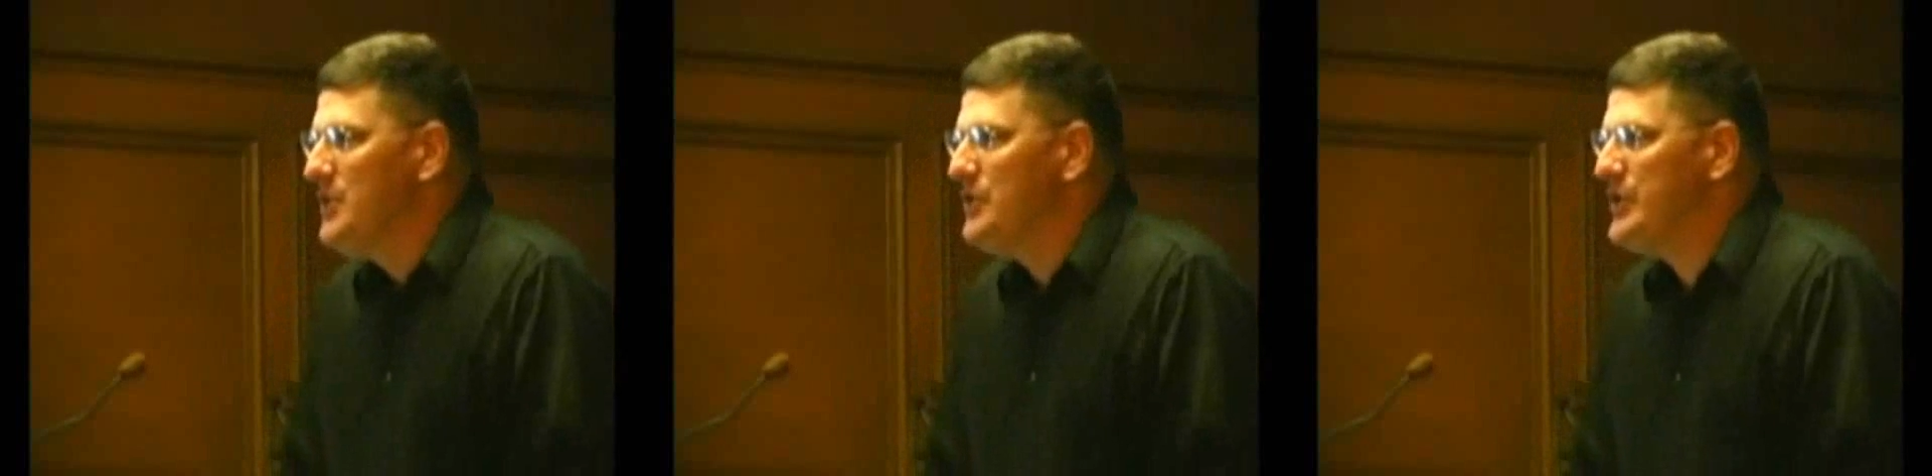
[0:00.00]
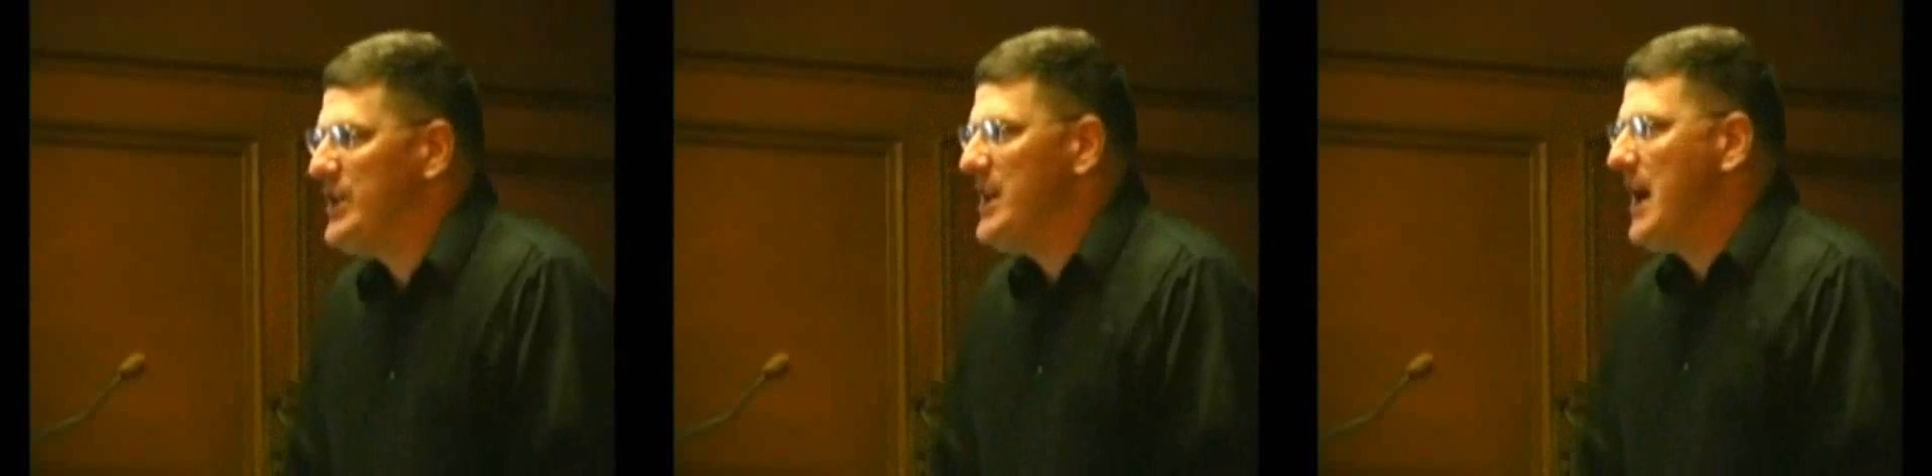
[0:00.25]

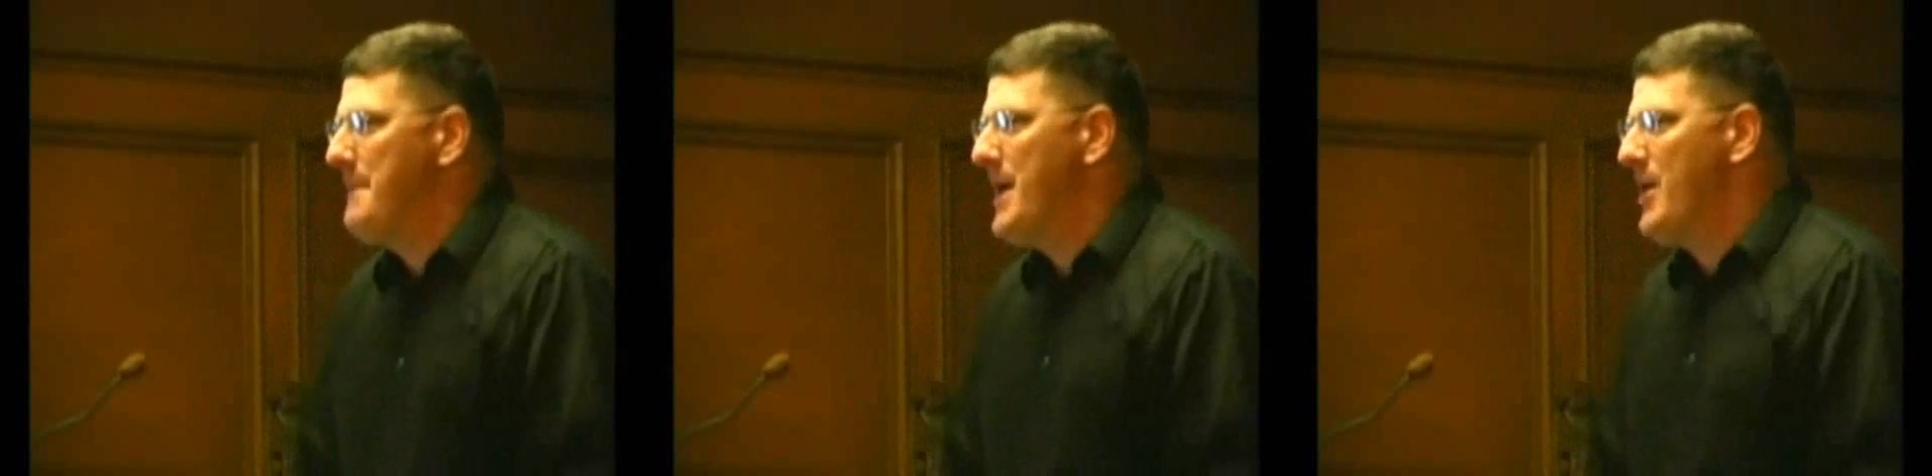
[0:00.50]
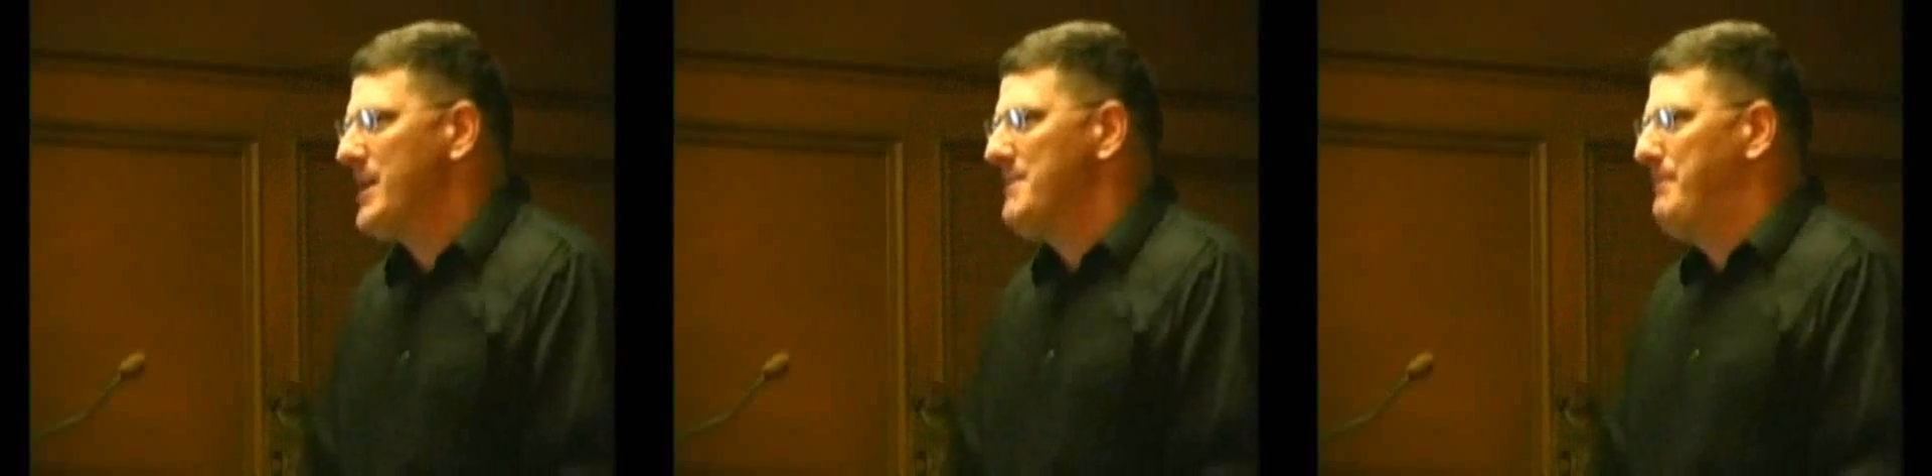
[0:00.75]
You see,
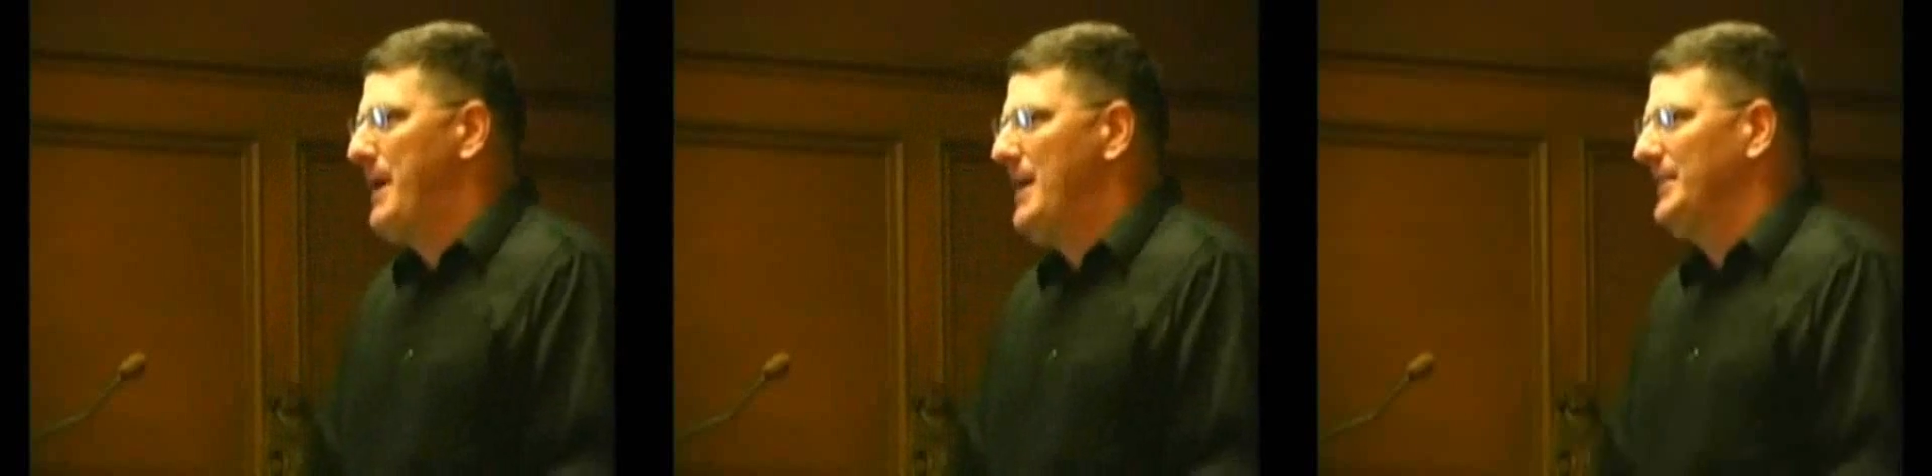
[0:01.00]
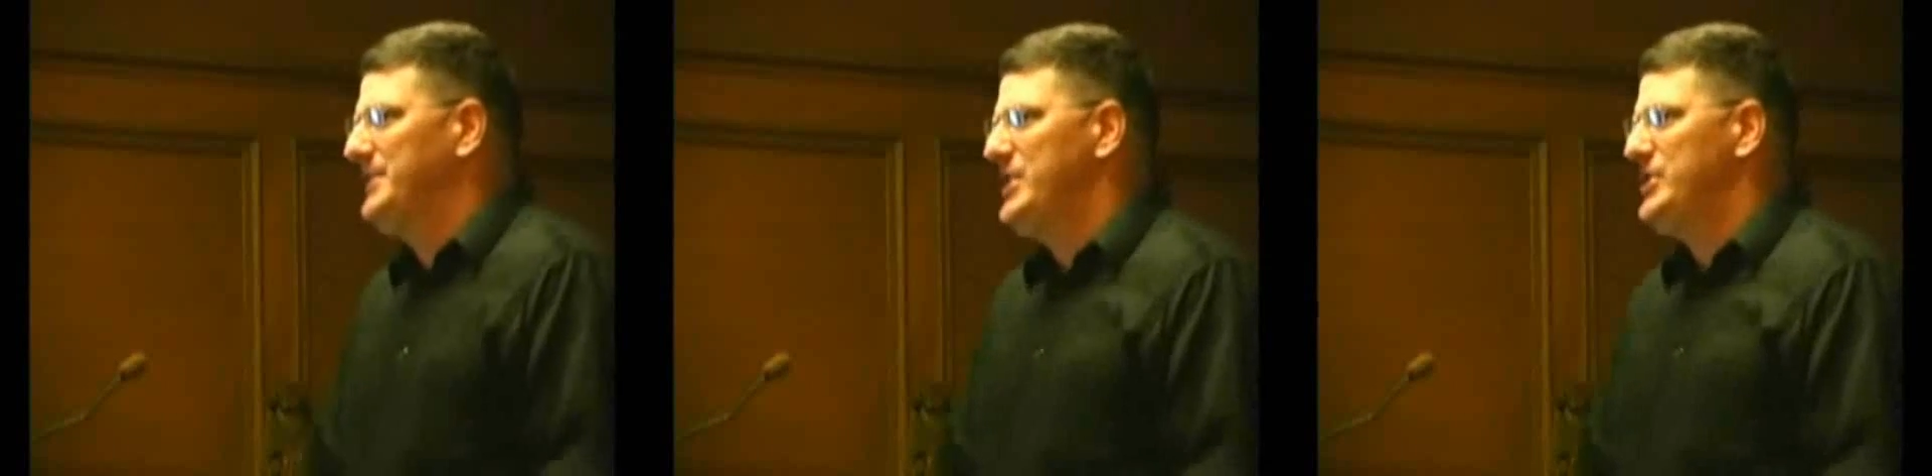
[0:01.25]
American
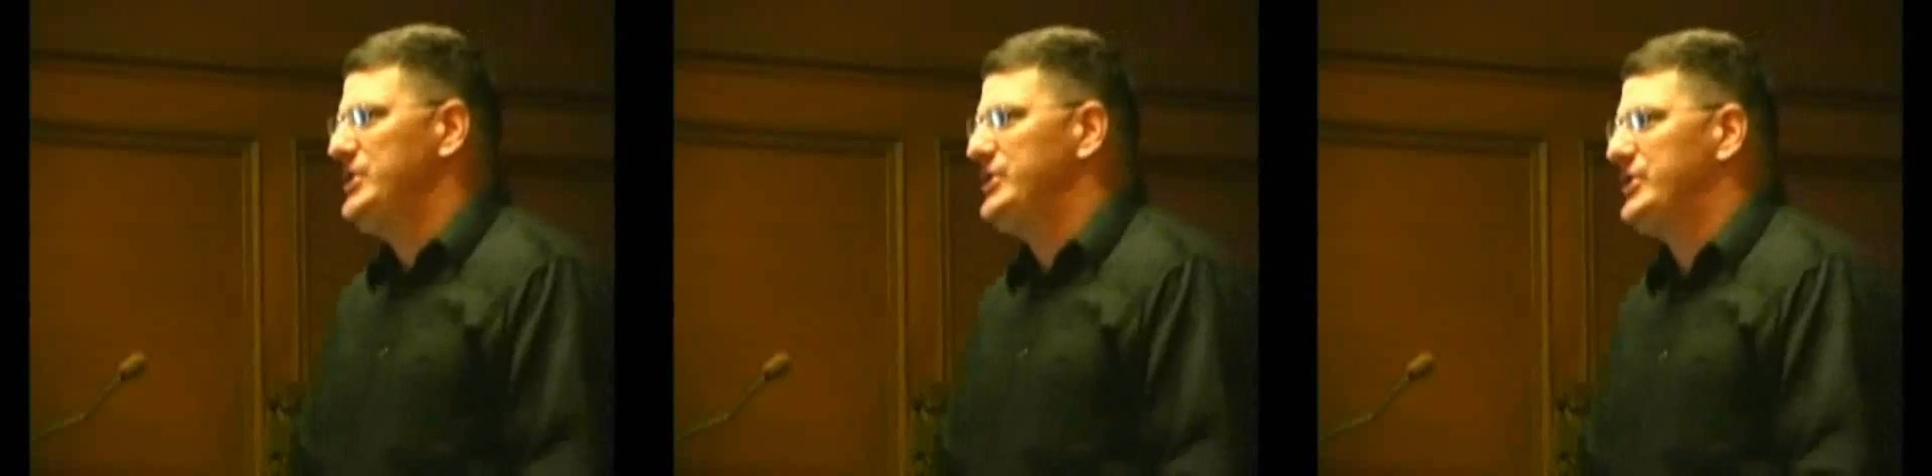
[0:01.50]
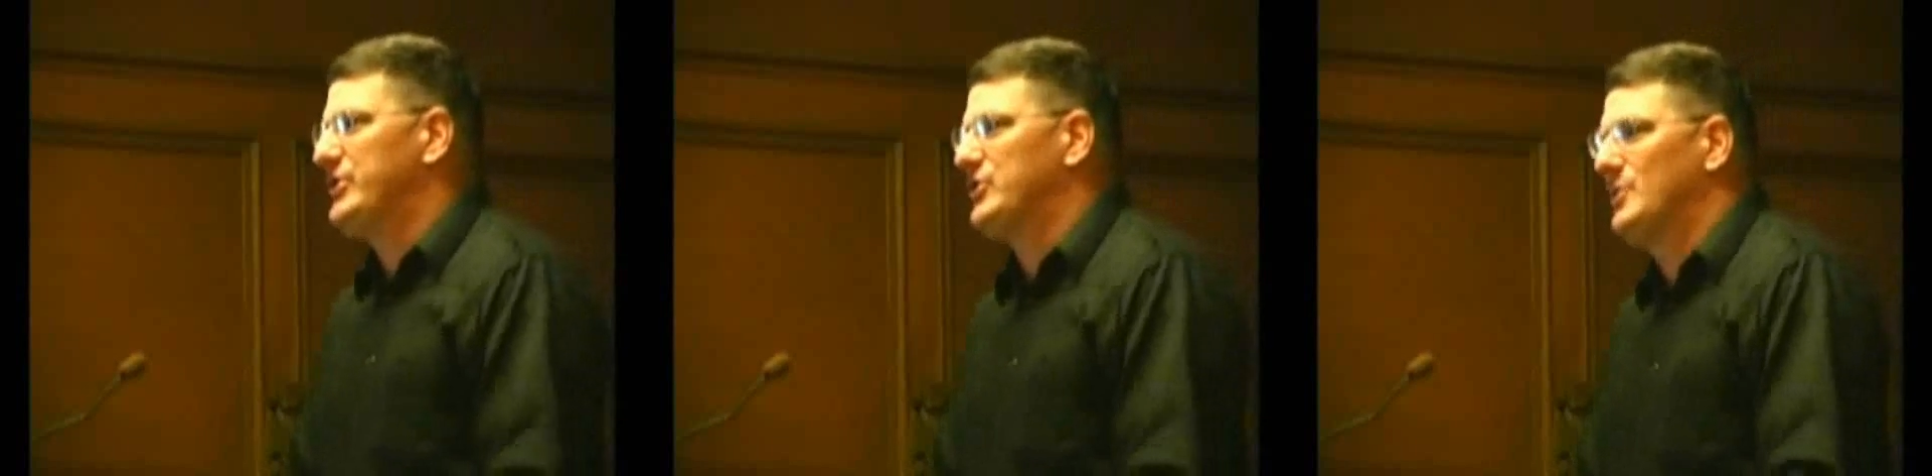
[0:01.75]

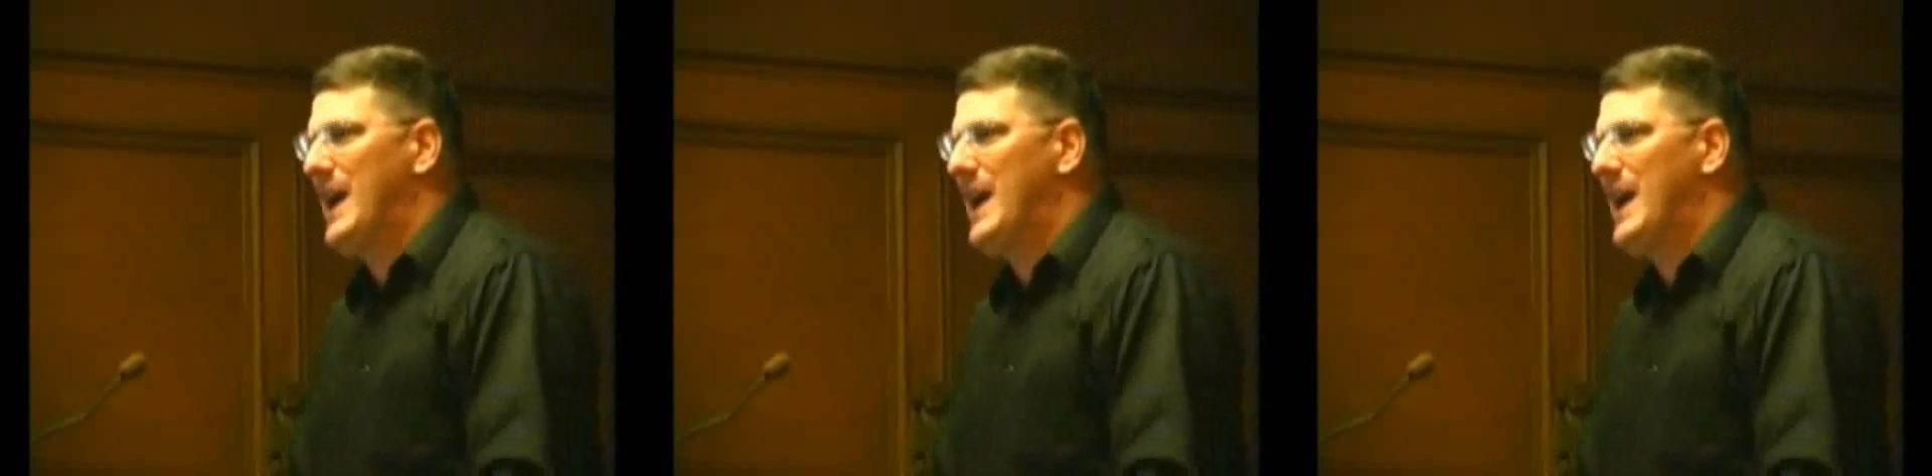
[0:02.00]
politicians